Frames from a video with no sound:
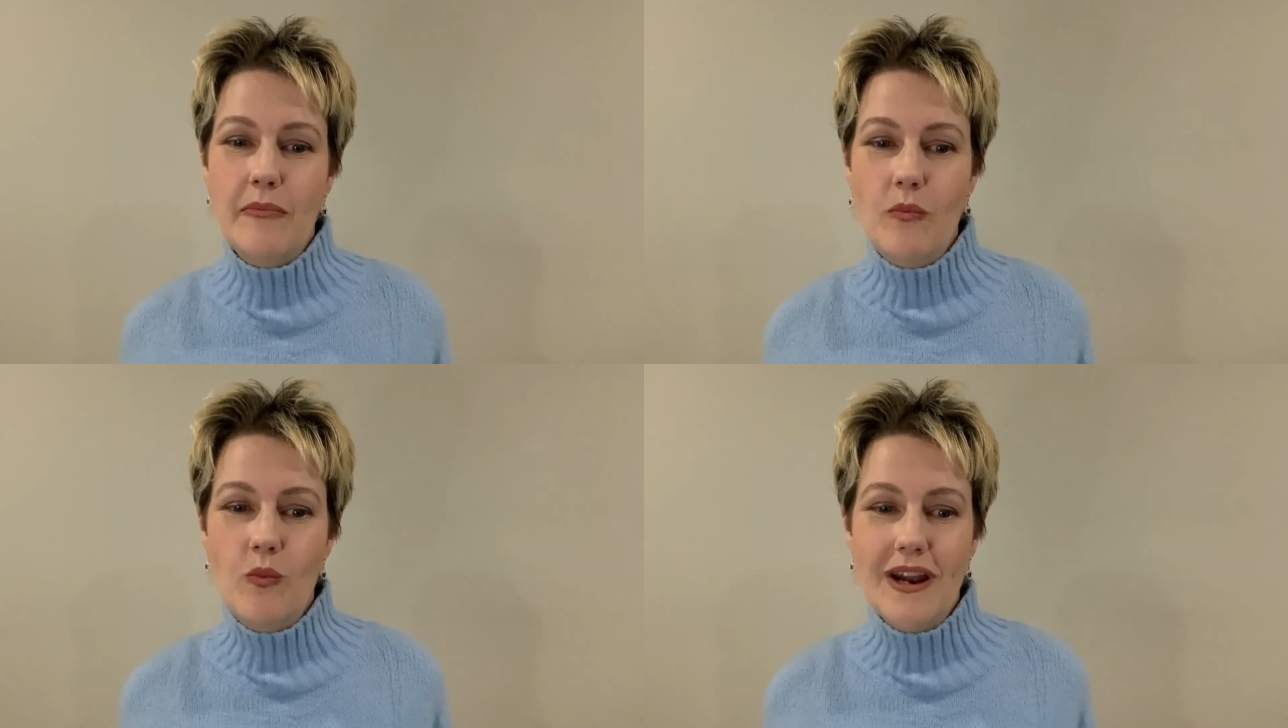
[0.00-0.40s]

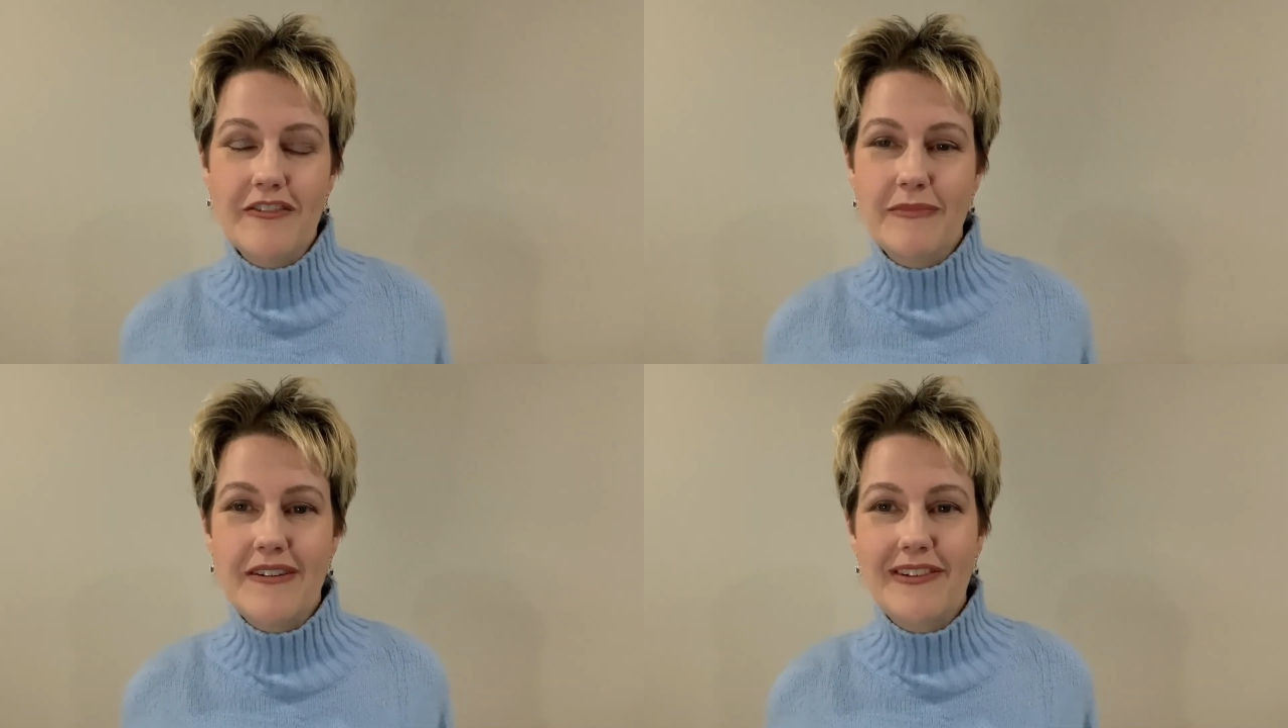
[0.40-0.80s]
one of
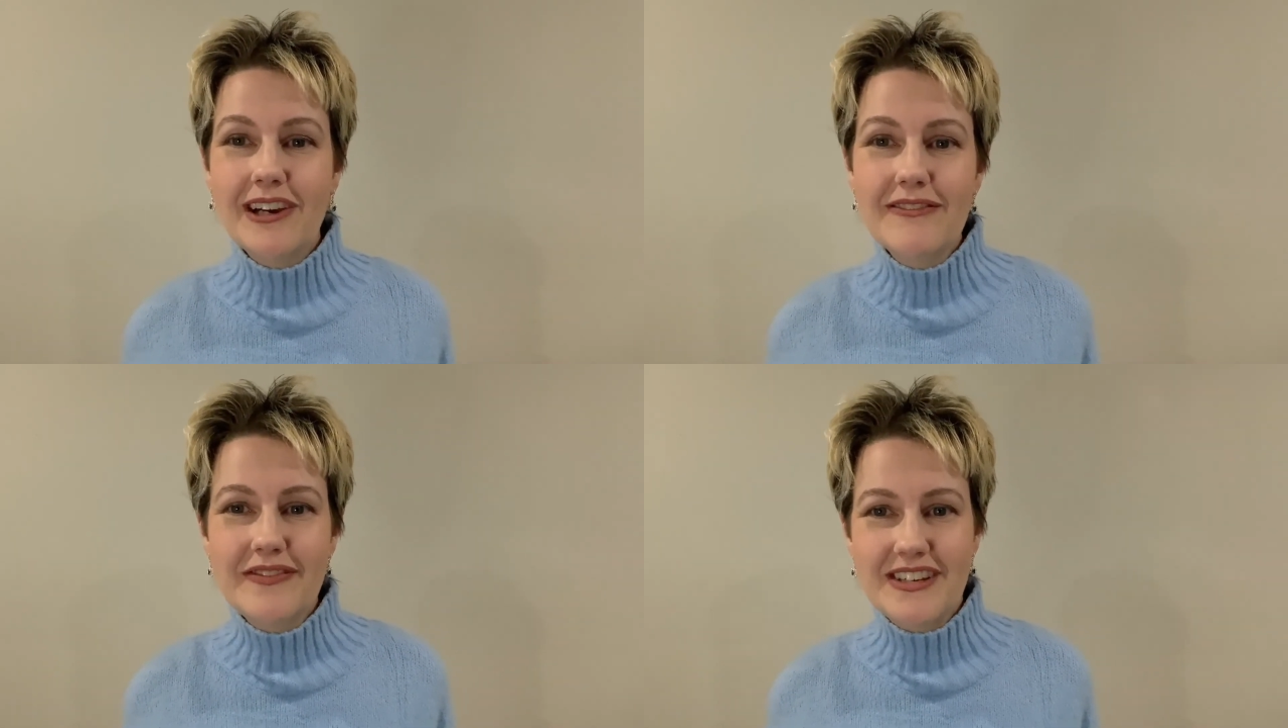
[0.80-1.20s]
my
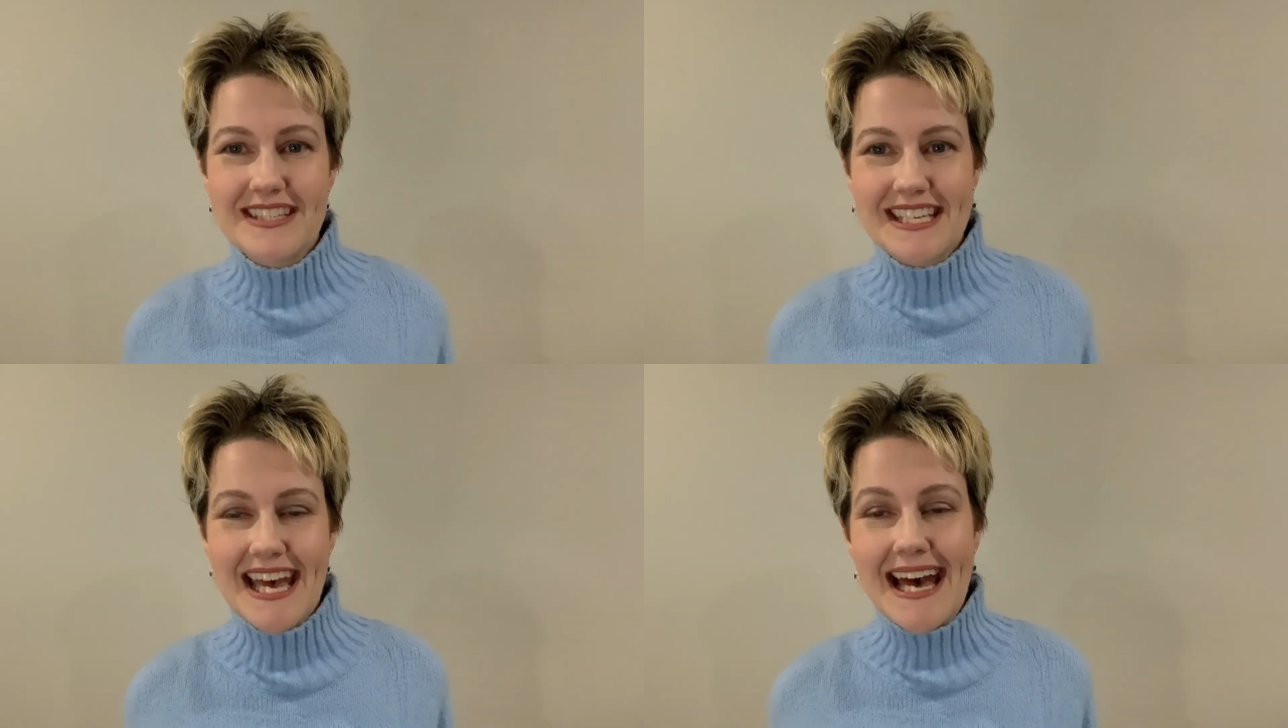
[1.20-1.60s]
very first
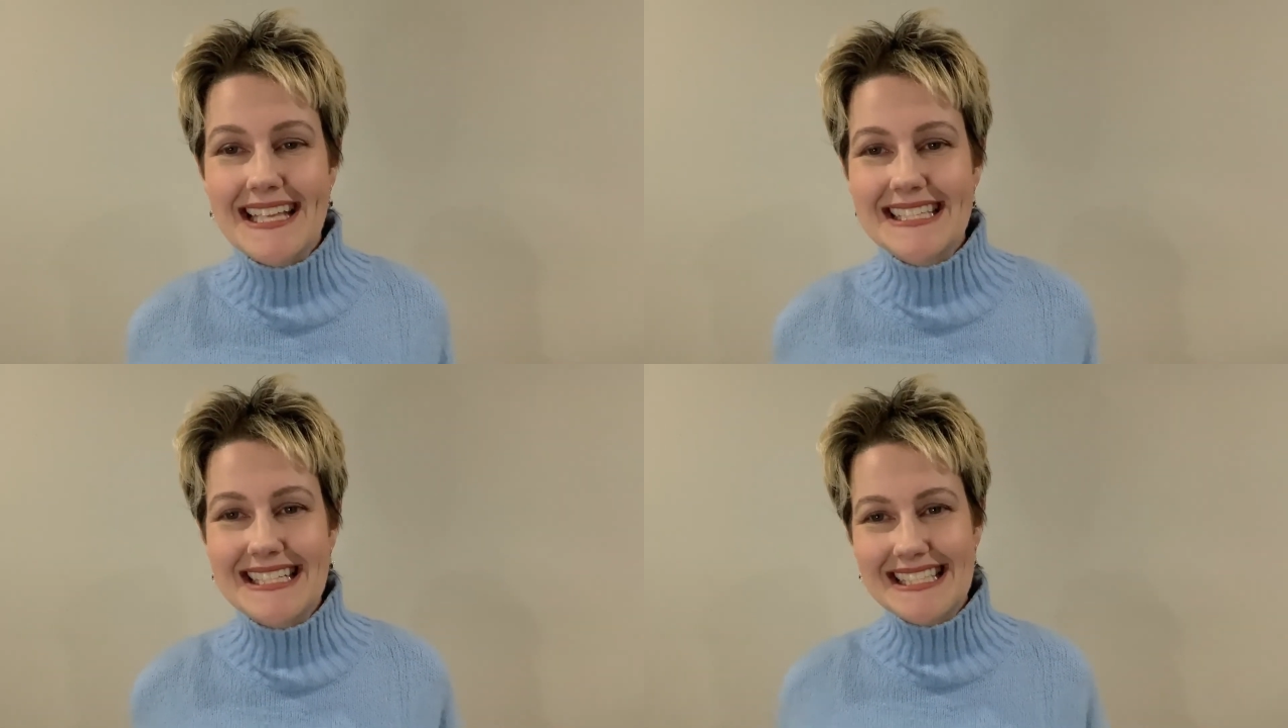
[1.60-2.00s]

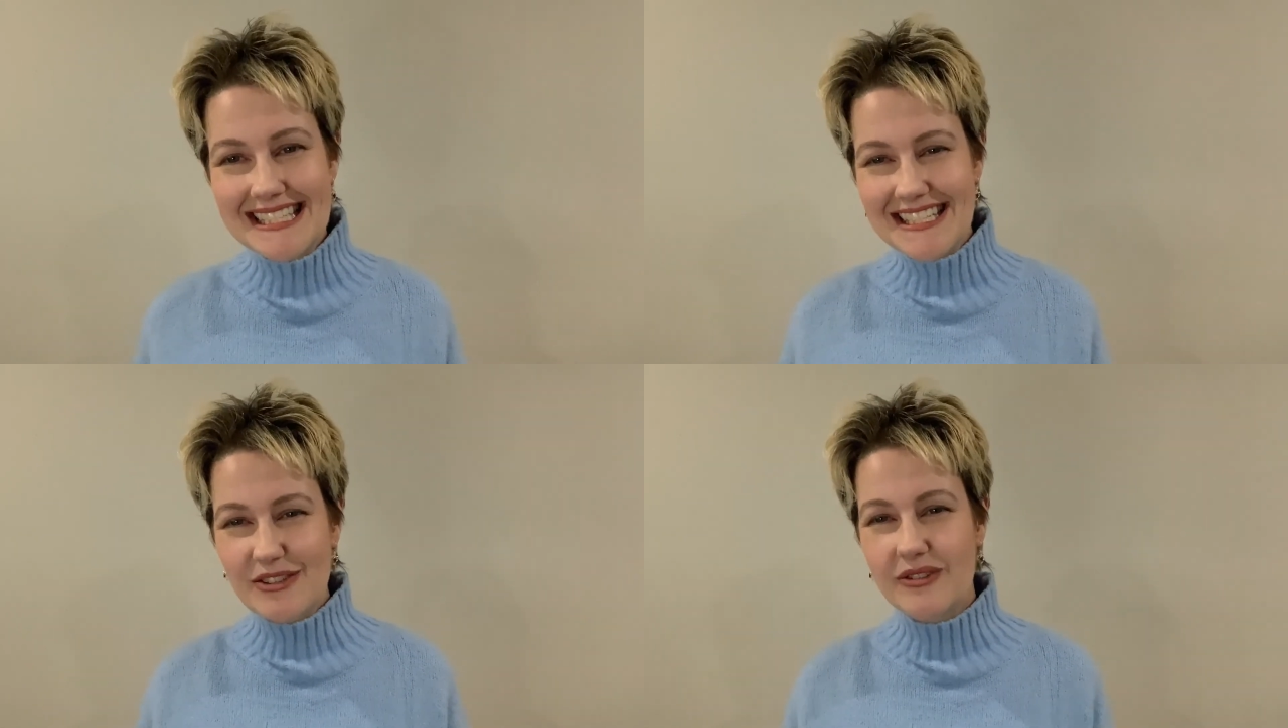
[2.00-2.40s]
cats is
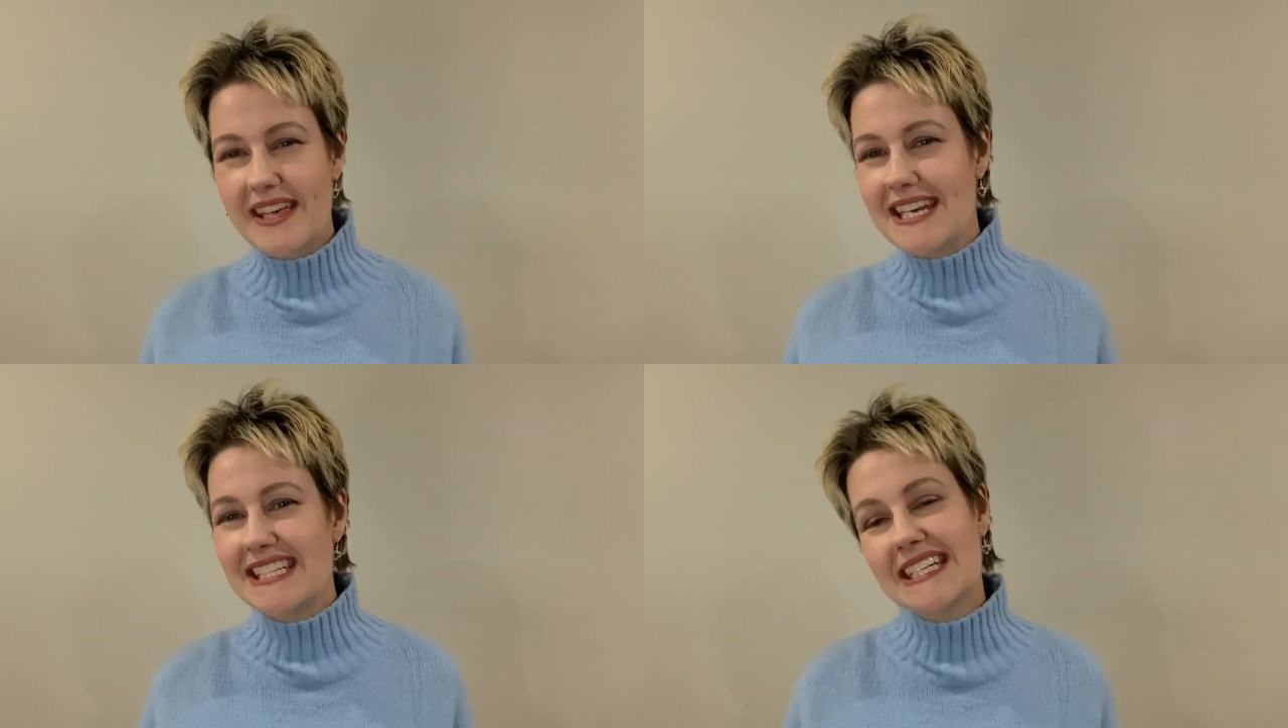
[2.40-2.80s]
still
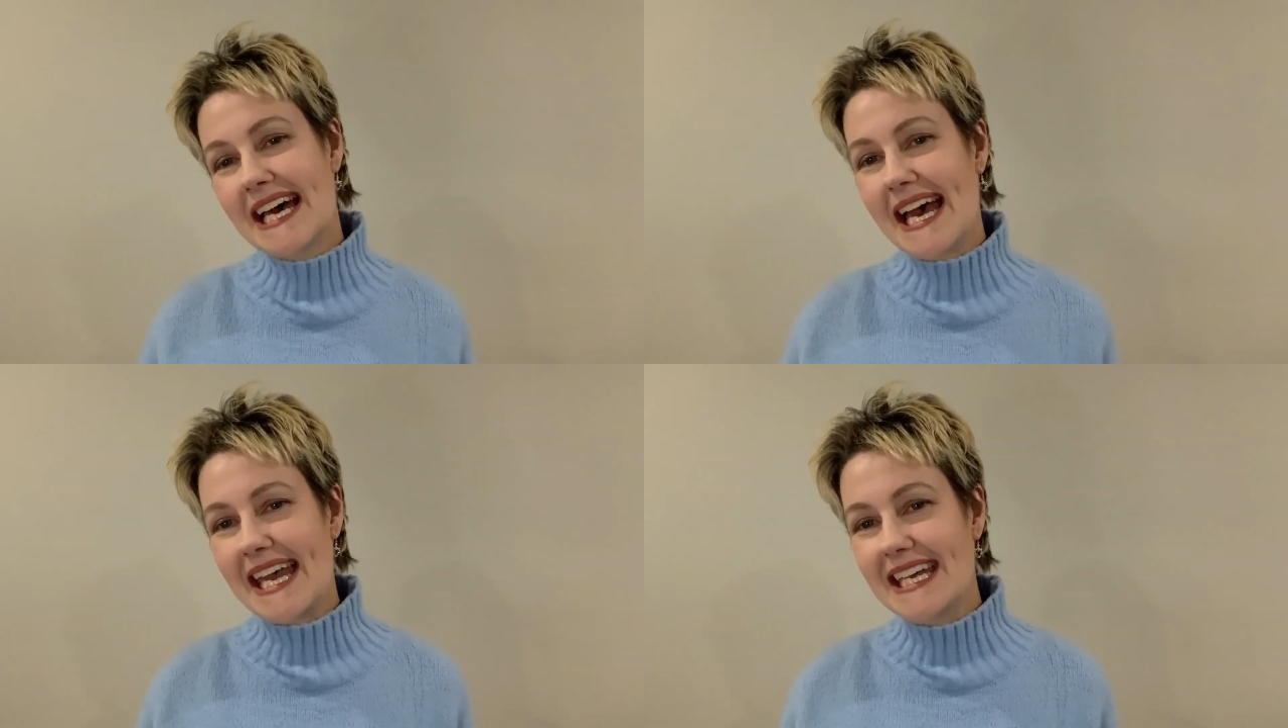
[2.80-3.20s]
there
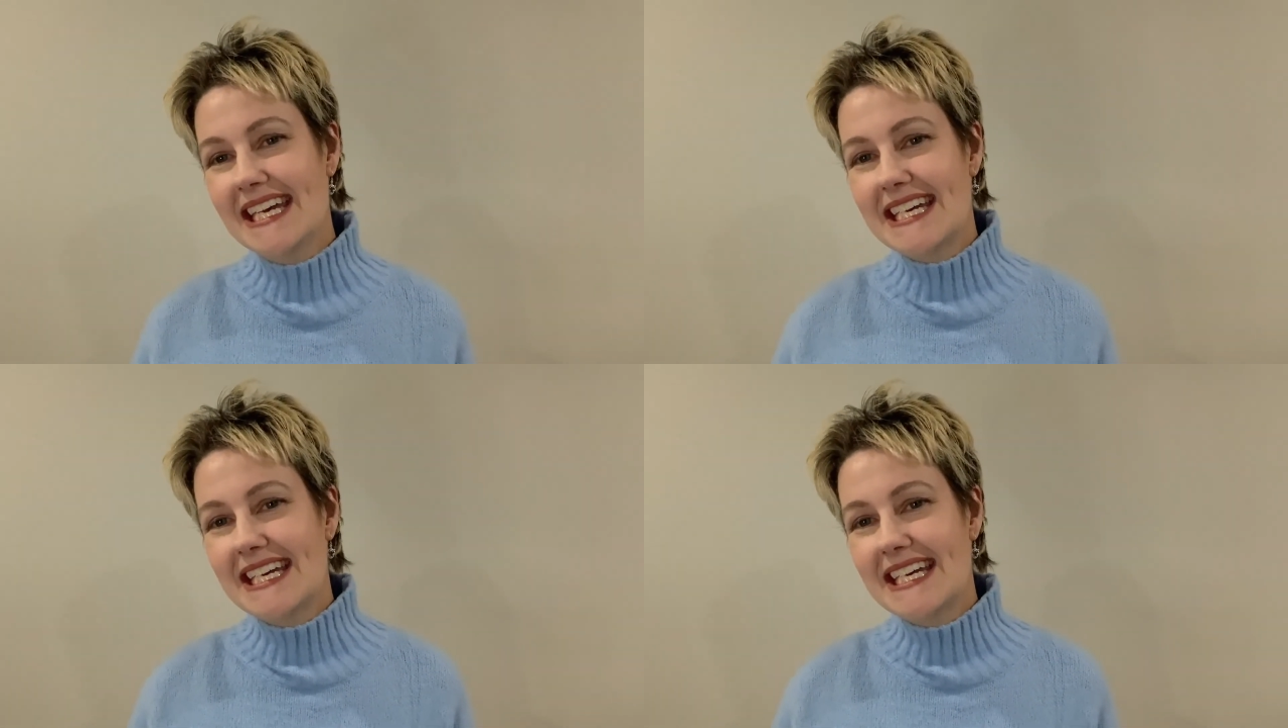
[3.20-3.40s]
today,